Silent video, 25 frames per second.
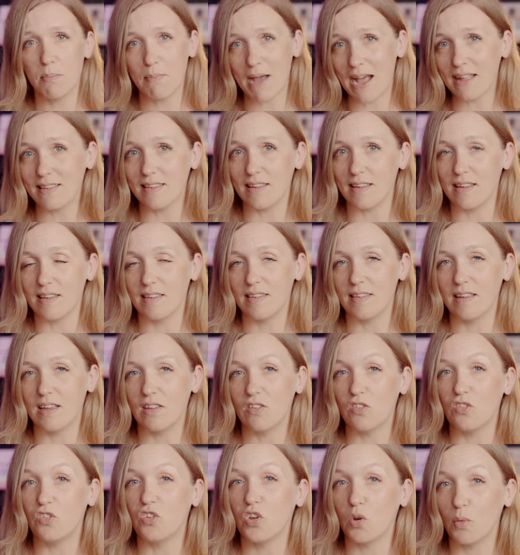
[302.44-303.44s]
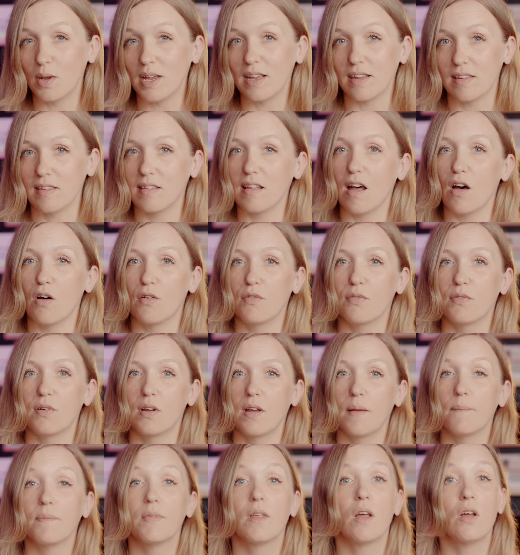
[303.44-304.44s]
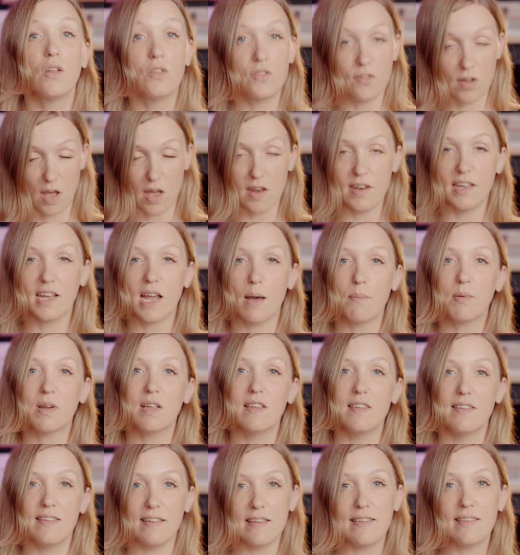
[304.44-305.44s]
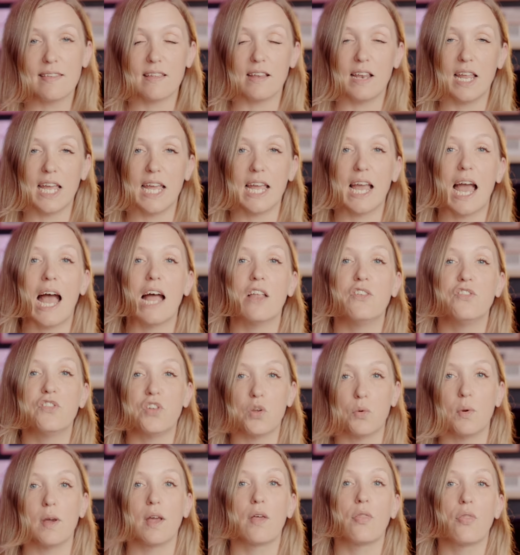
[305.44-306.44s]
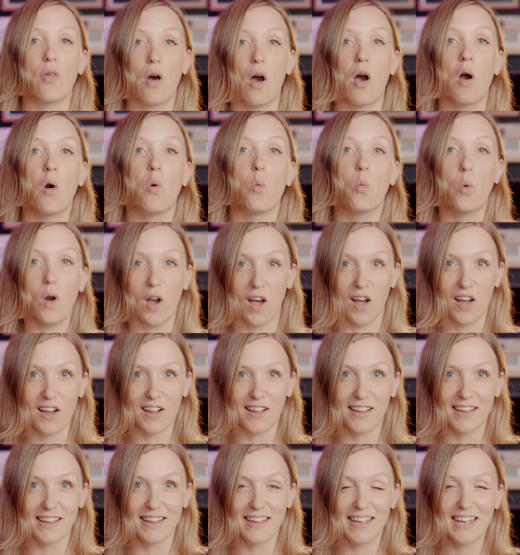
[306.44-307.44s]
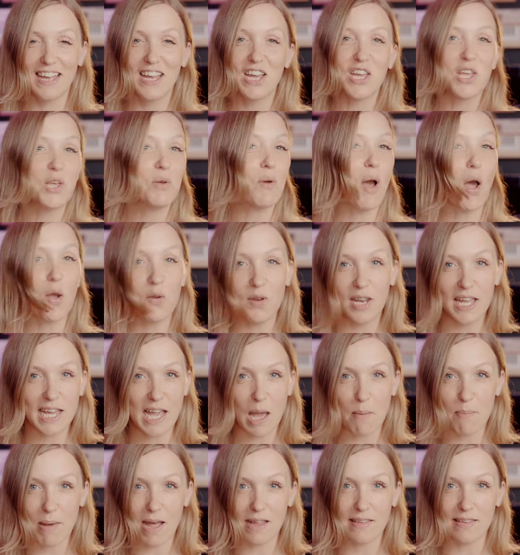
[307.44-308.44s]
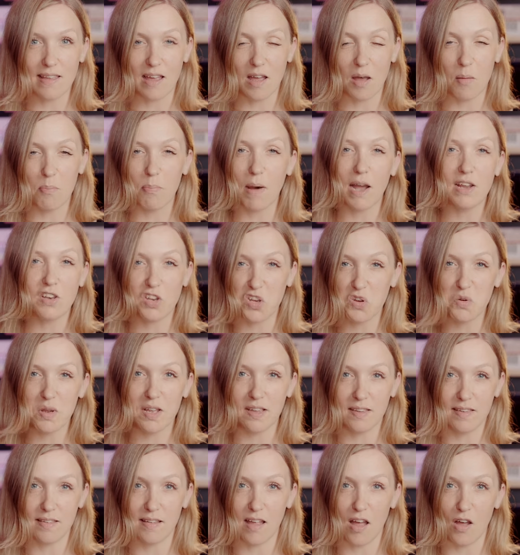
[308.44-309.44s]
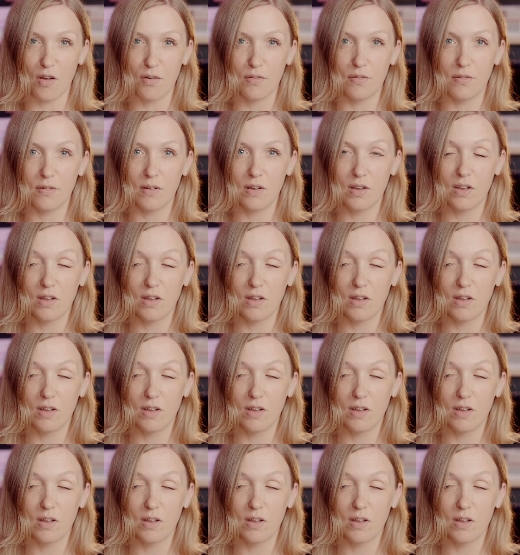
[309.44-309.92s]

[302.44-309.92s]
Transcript: matters is doing stuff, turning up consistently and doing the work. You only get better by doing stuff.